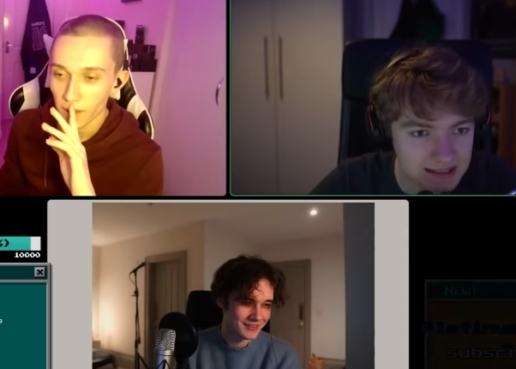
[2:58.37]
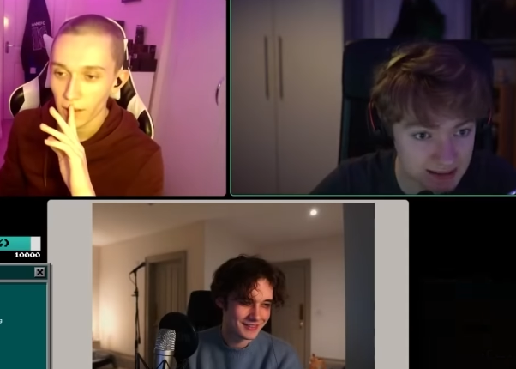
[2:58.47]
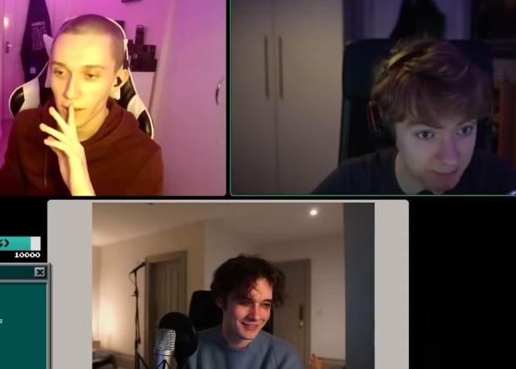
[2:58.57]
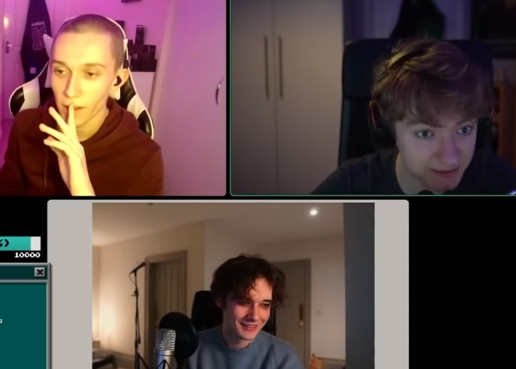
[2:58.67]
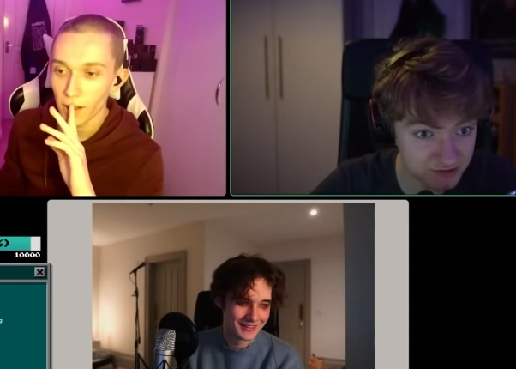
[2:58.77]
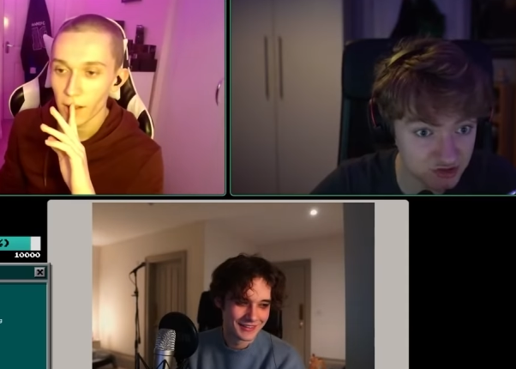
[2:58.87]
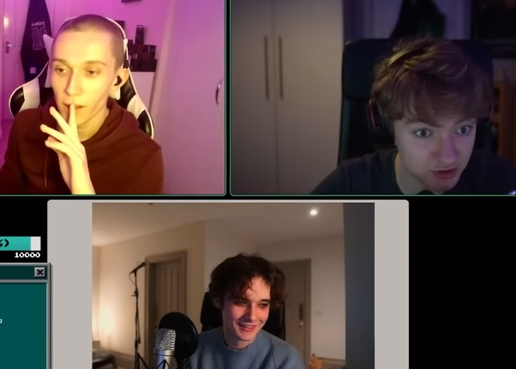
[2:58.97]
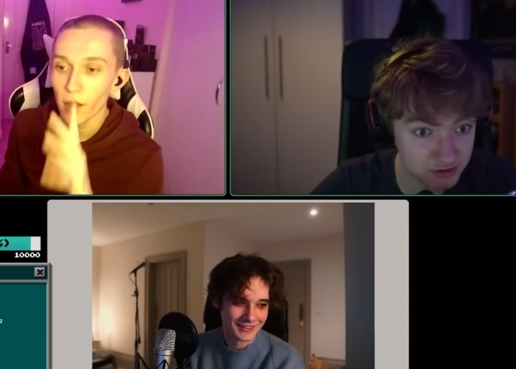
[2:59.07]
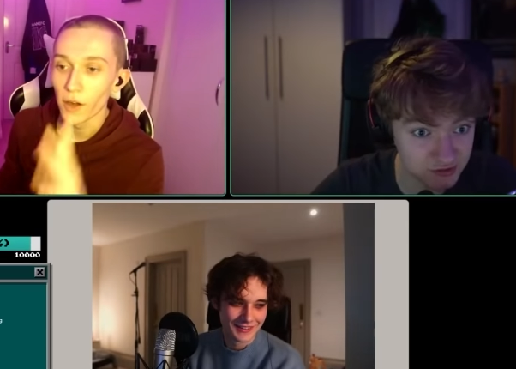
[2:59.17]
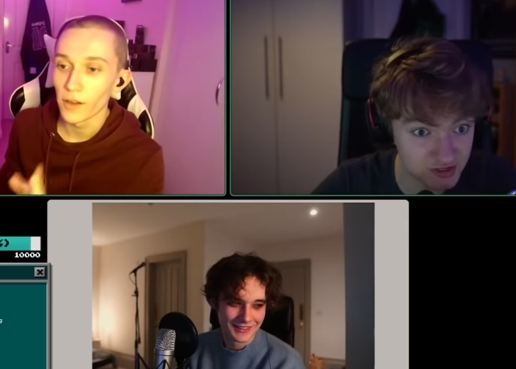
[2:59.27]
Speaker 1: the pizza's got
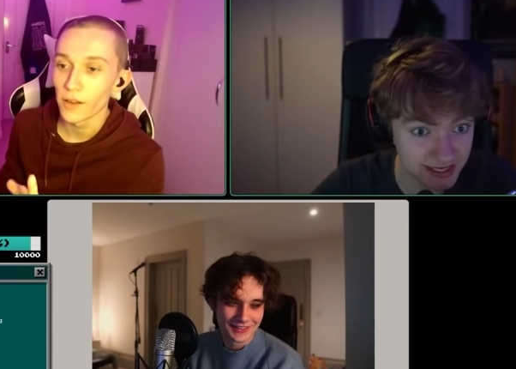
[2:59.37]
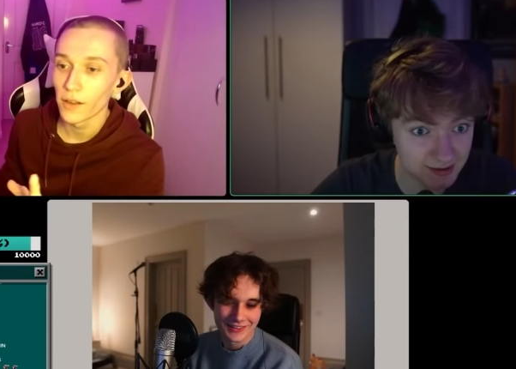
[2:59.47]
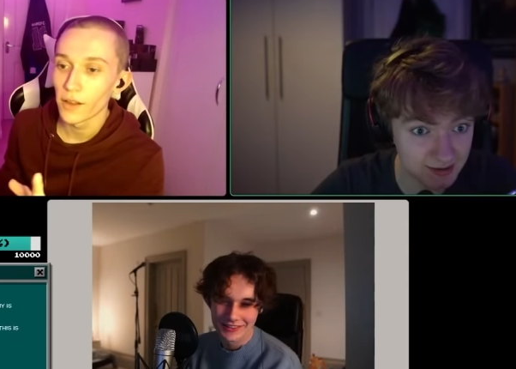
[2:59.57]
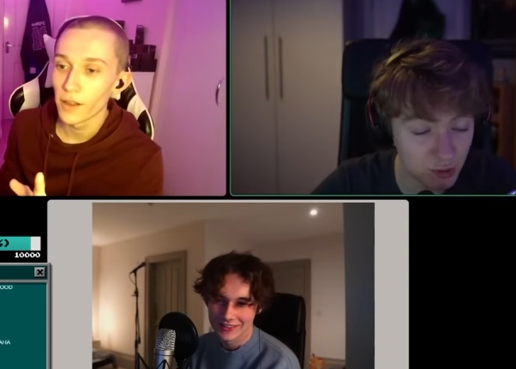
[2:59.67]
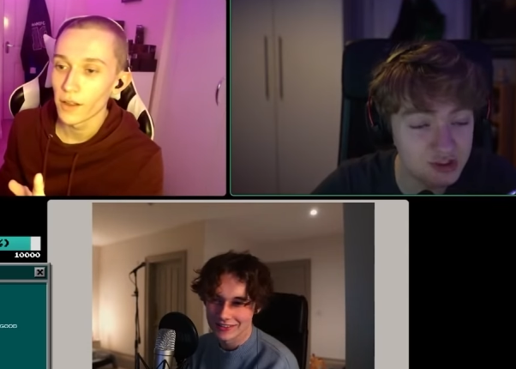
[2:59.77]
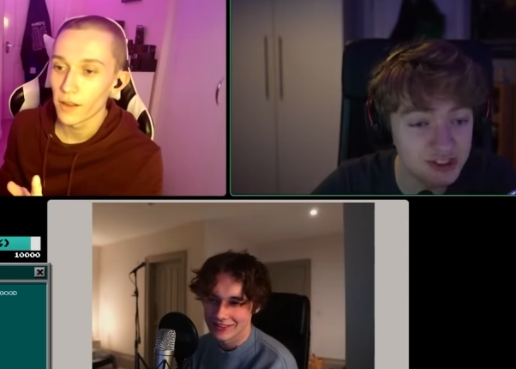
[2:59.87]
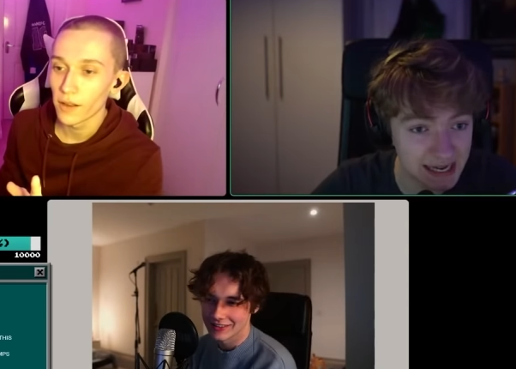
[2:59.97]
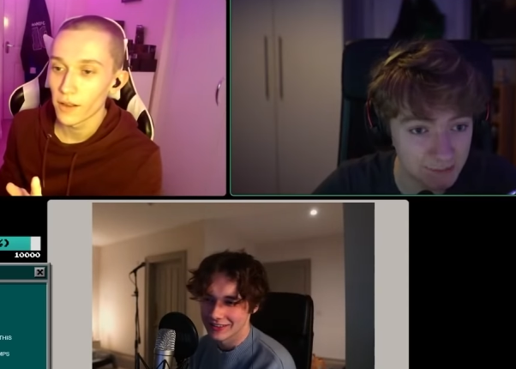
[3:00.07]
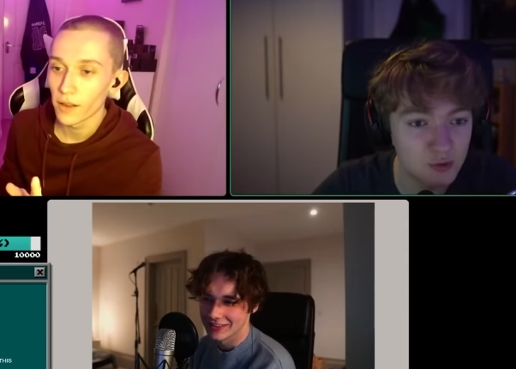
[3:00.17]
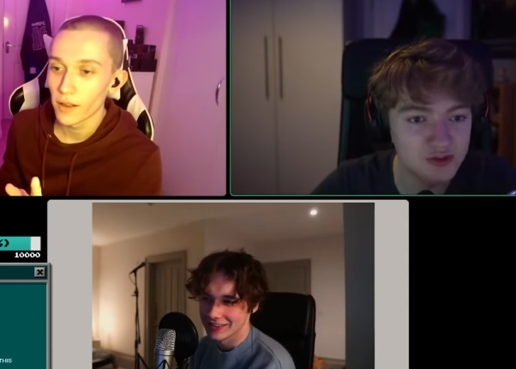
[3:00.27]
nuts in it. What's your
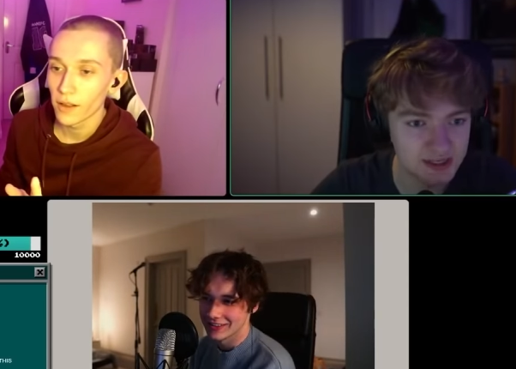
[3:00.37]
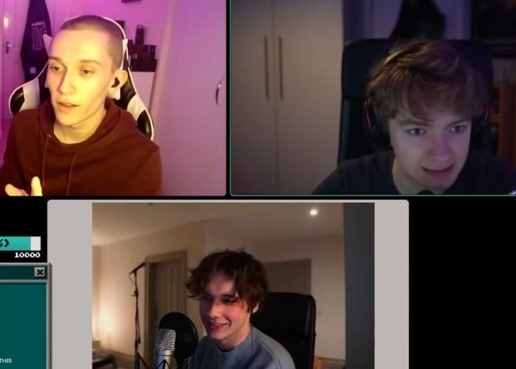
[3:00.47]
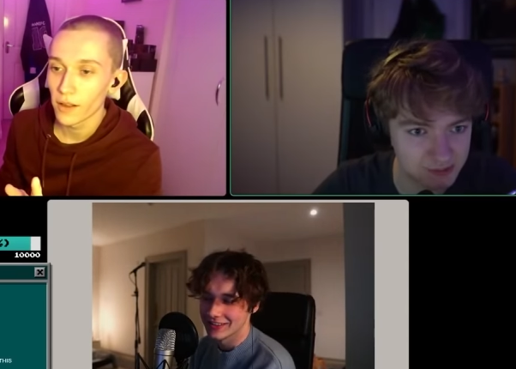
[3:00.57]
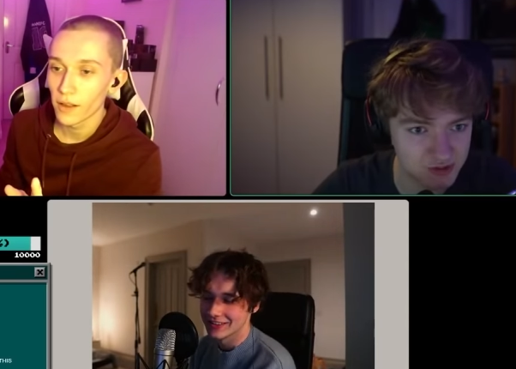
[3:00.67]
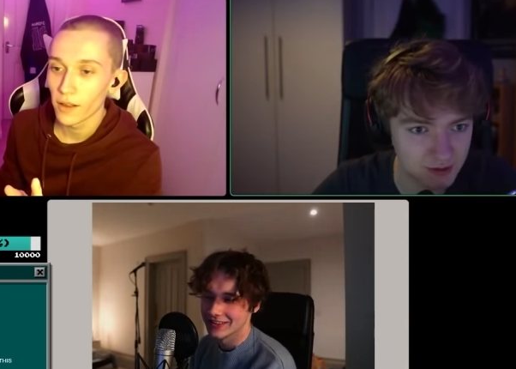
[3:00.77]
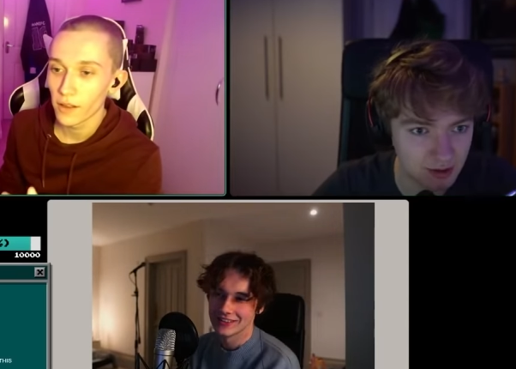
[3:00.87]
name? What's your name, son?